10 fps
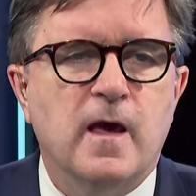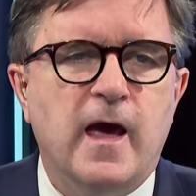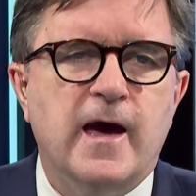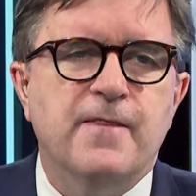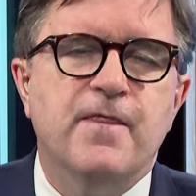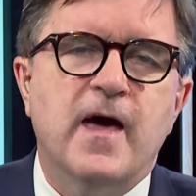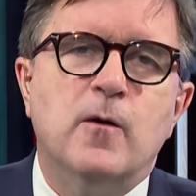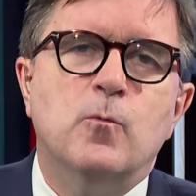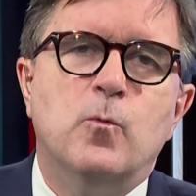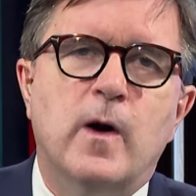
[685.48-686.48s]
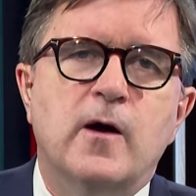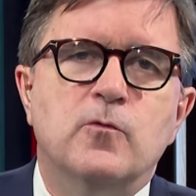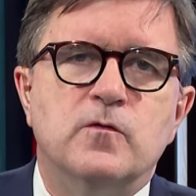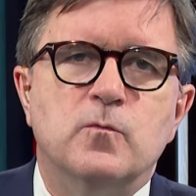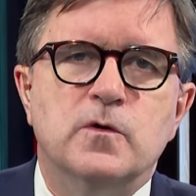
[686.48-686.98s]
And that
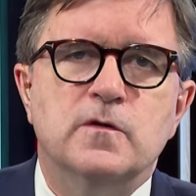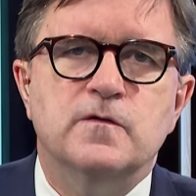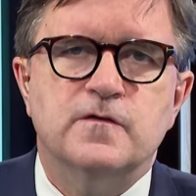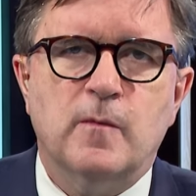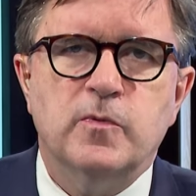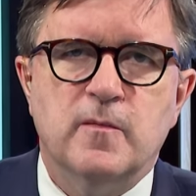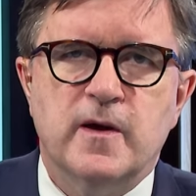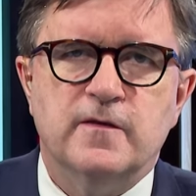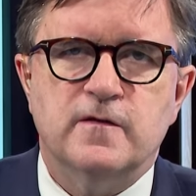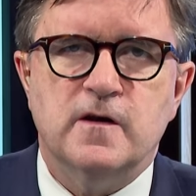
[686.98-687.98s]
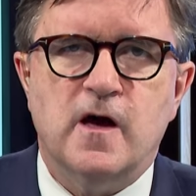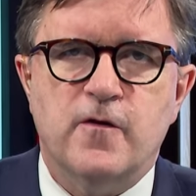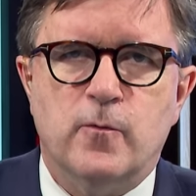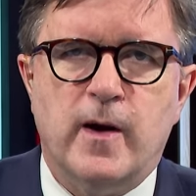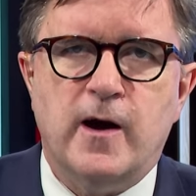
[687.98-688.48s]
route would supplement
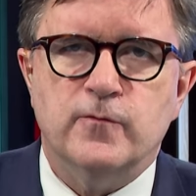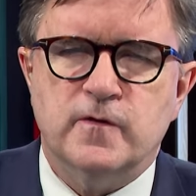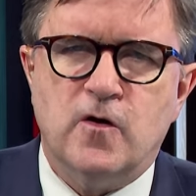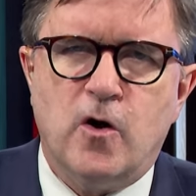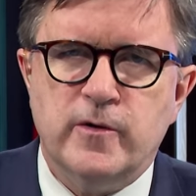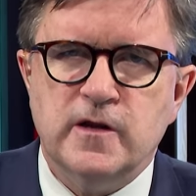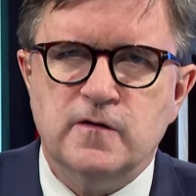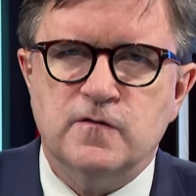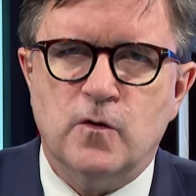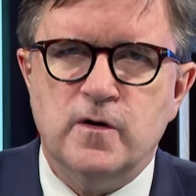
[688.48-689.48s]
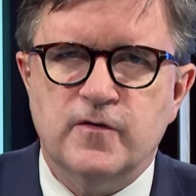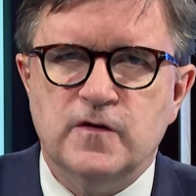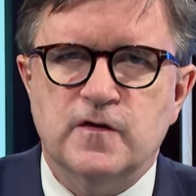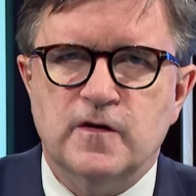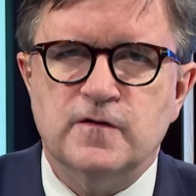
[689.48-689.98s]
another route that already sort of
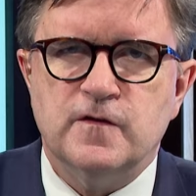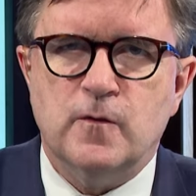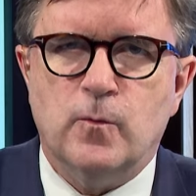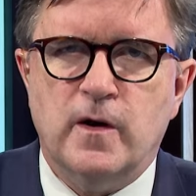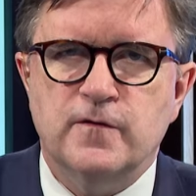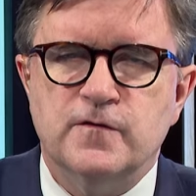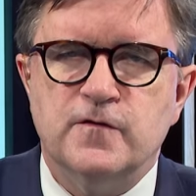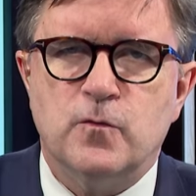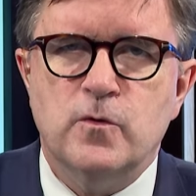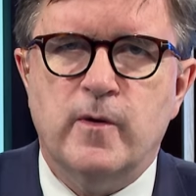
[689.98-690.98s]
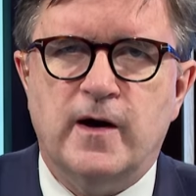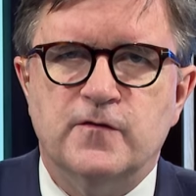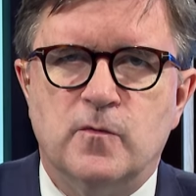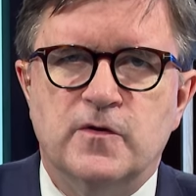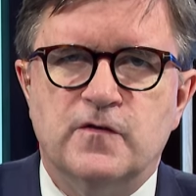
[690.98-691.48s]
exists that runs through
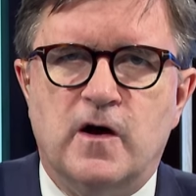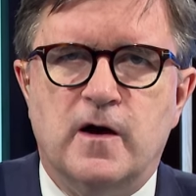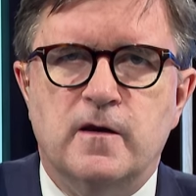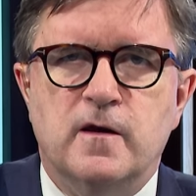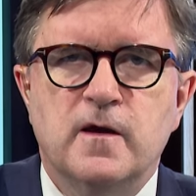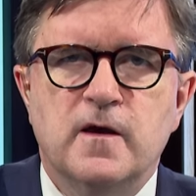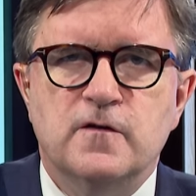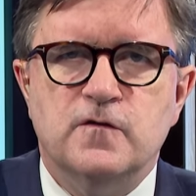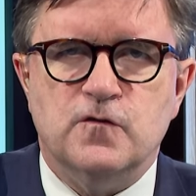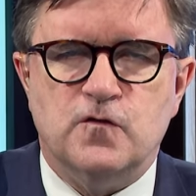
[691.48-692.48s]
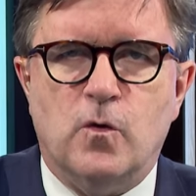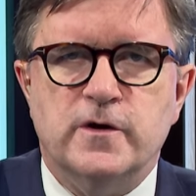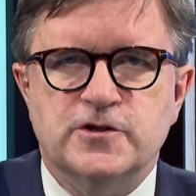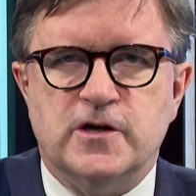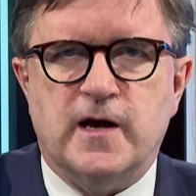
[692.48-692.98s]
Azerbaijan to
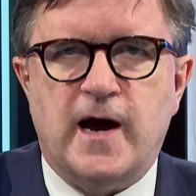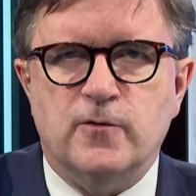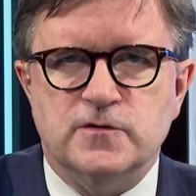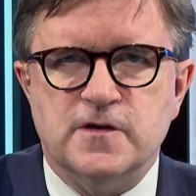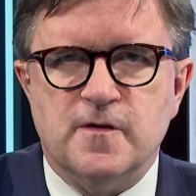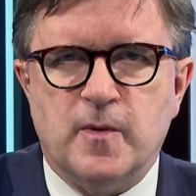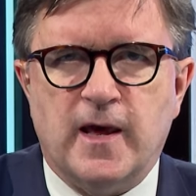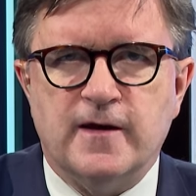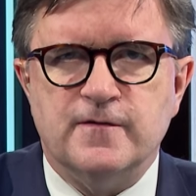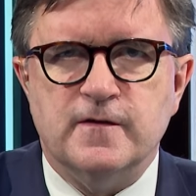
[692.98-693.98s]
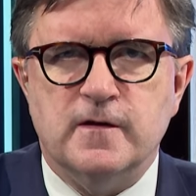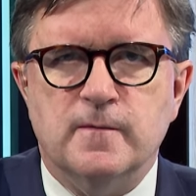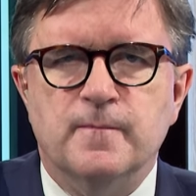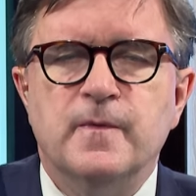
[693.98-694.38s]
Georgia out to the Black Sea.